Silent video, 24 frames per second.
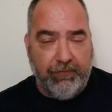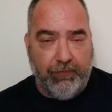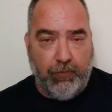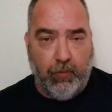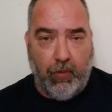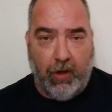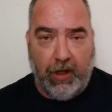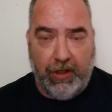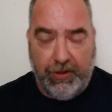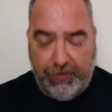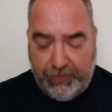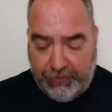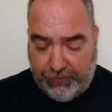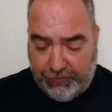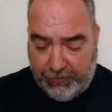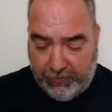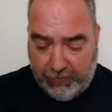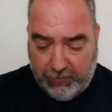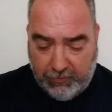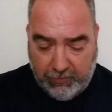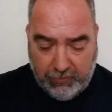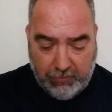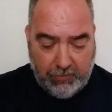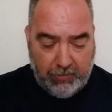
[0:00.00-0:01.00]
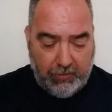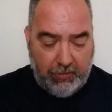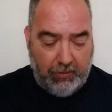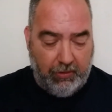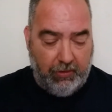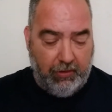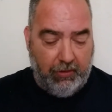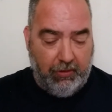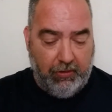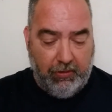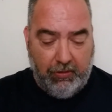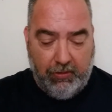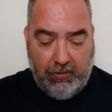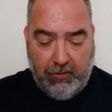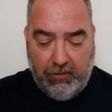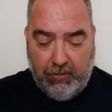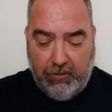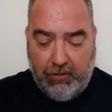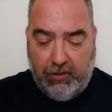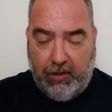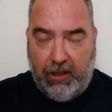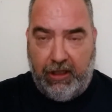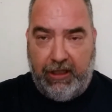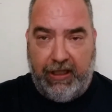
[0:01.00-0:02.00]
was,
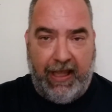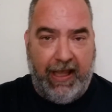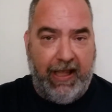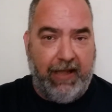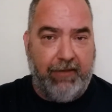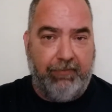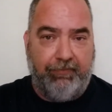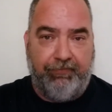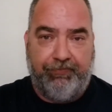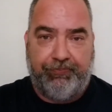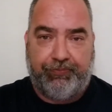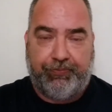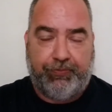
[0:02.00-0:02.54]
again,